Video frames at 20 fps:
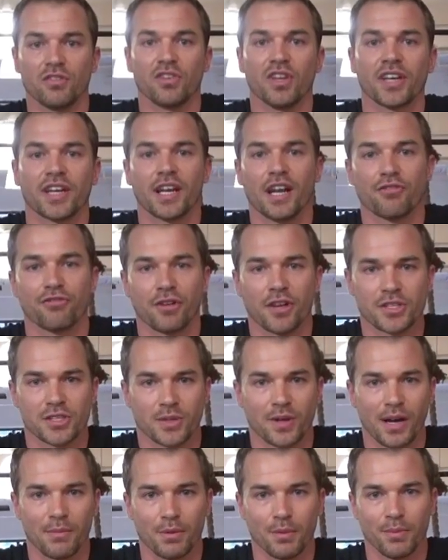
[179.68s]
of looking at front
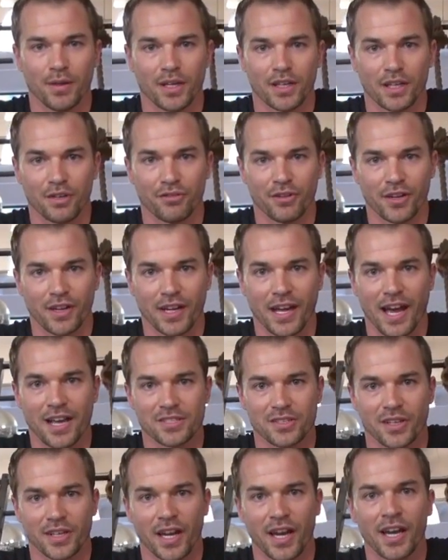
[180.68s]
squat mobility for you
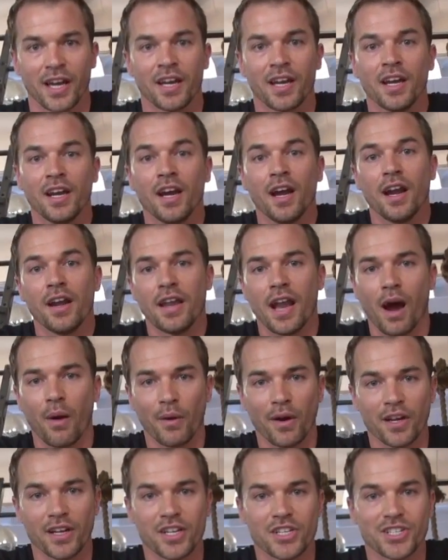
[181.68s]
guys, okay? Now we're
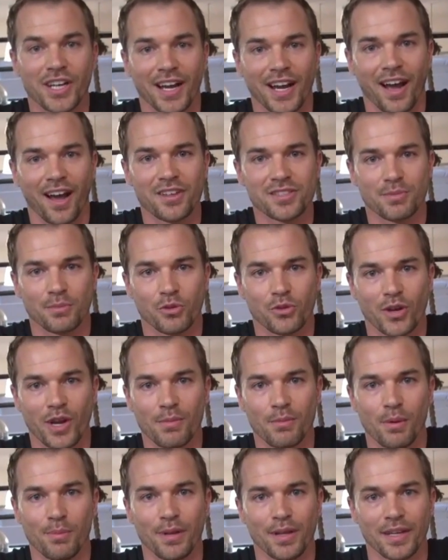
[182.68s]
gonna check out some great
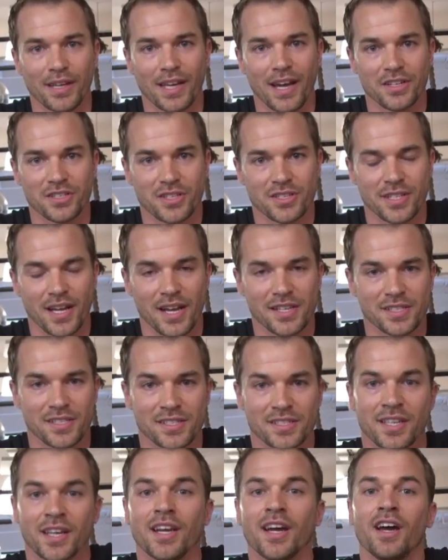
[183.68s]
mobility
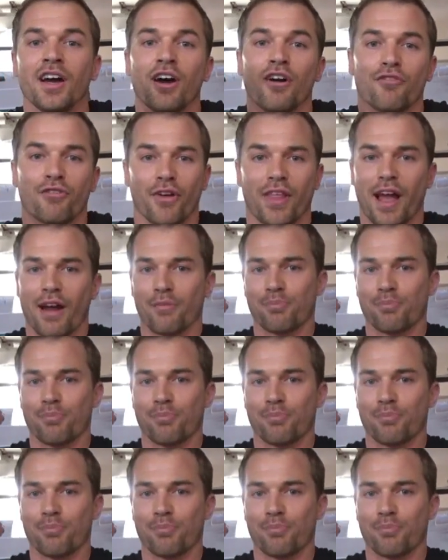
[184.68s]
exercises for that